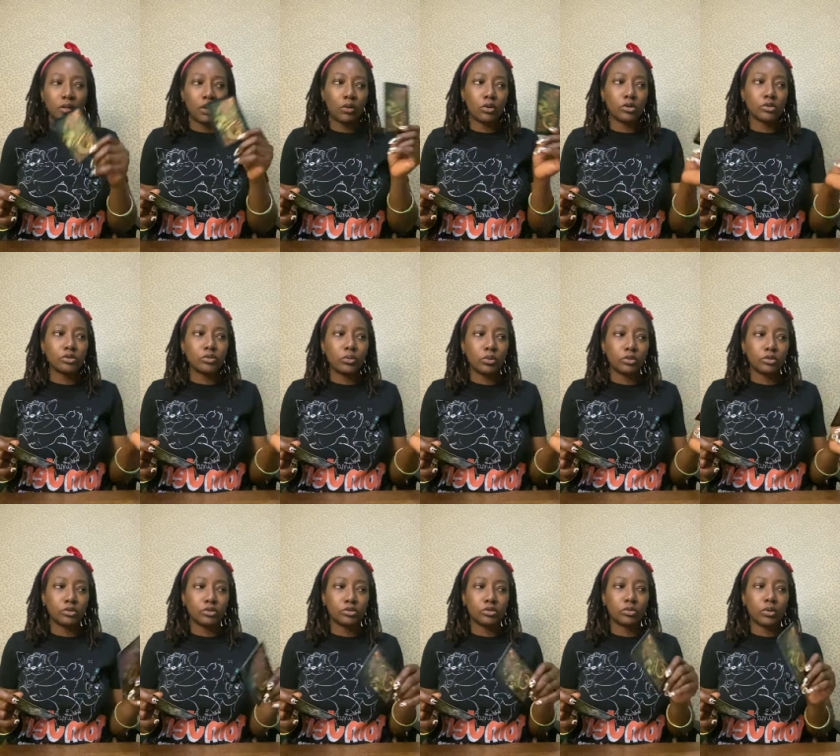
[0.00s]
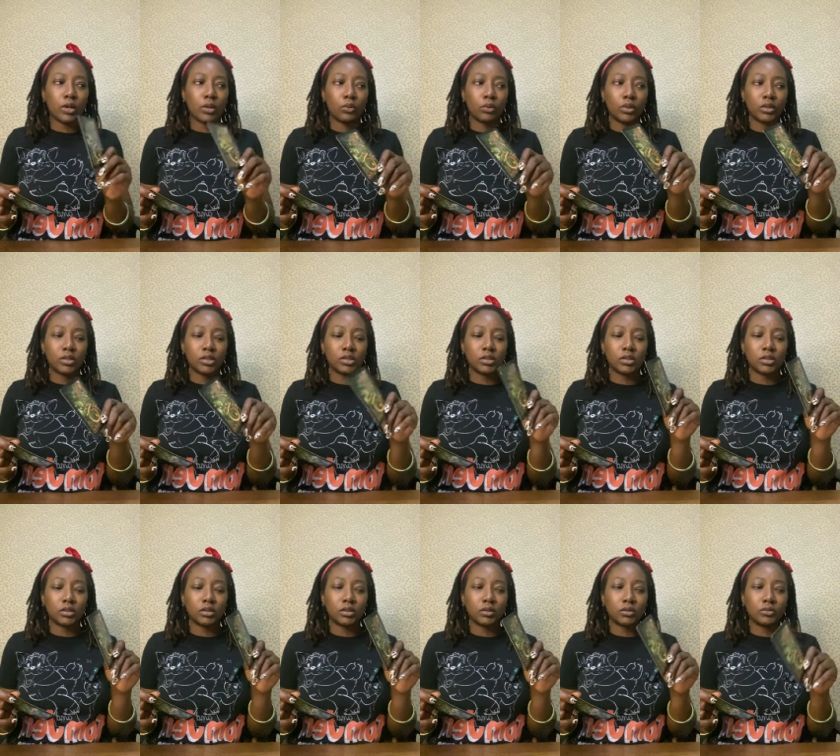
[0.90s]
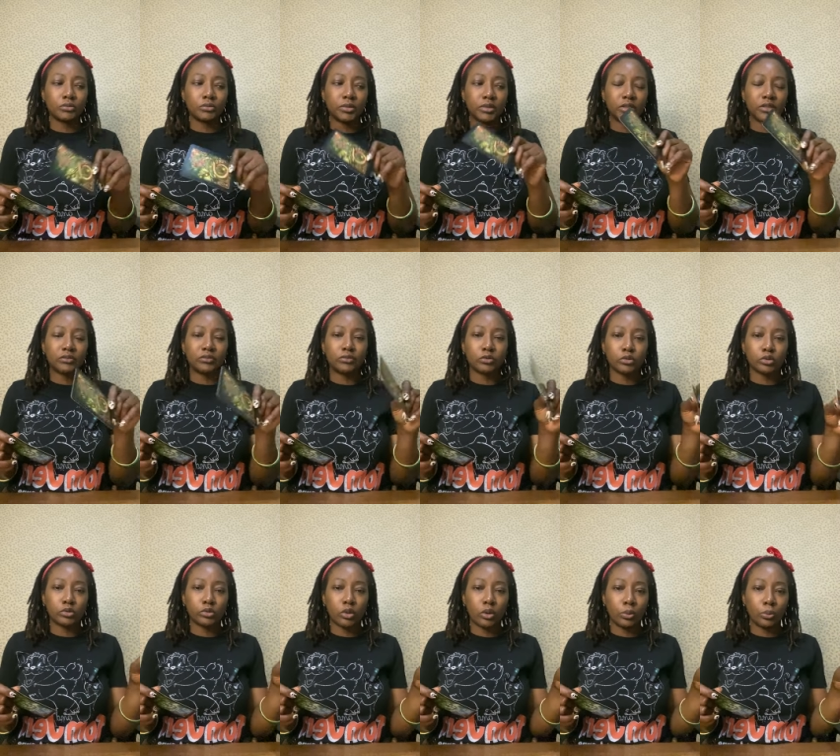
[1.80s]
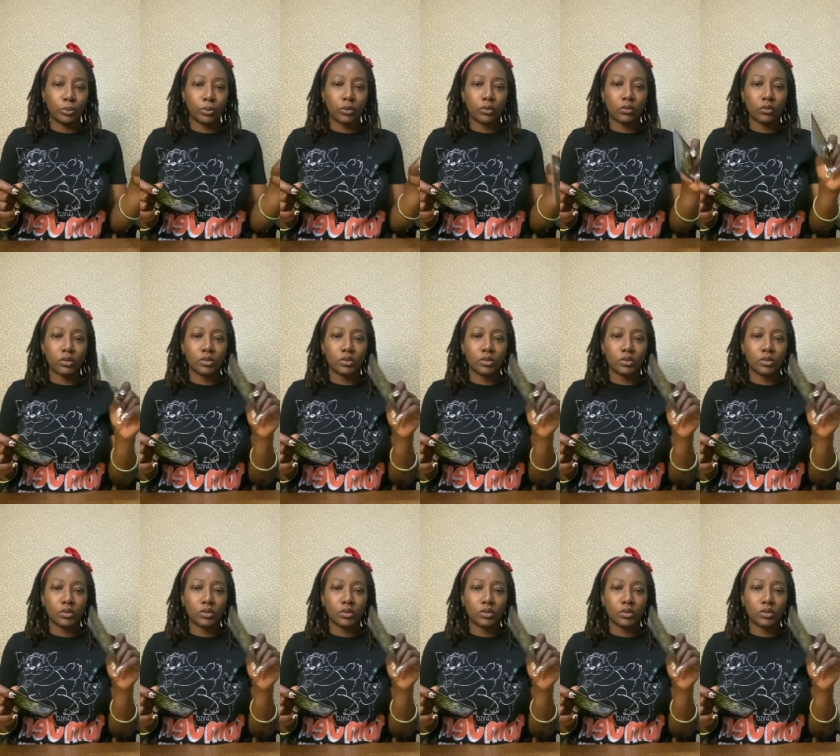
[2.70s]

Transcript: I also want you to go and watch the reading for Scorpio.